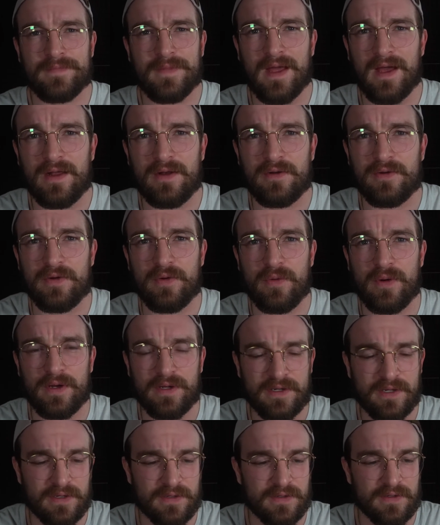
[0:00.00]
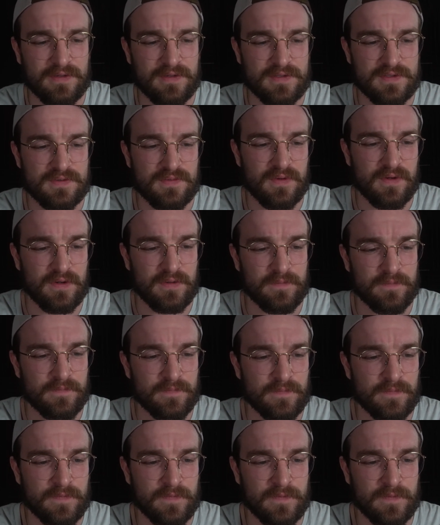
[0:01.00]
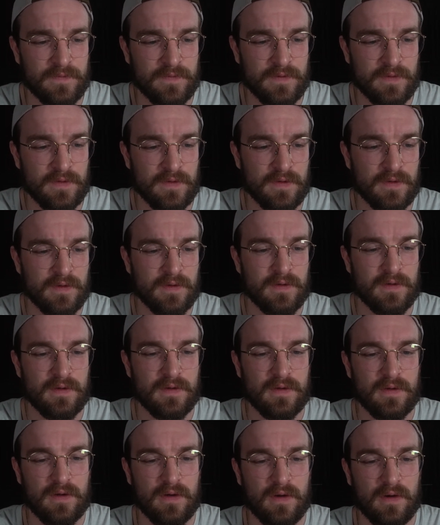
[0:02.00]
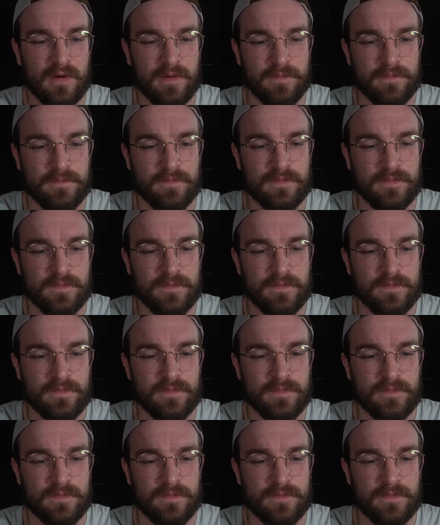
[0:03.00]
I don't know why I can't get this right. Alright.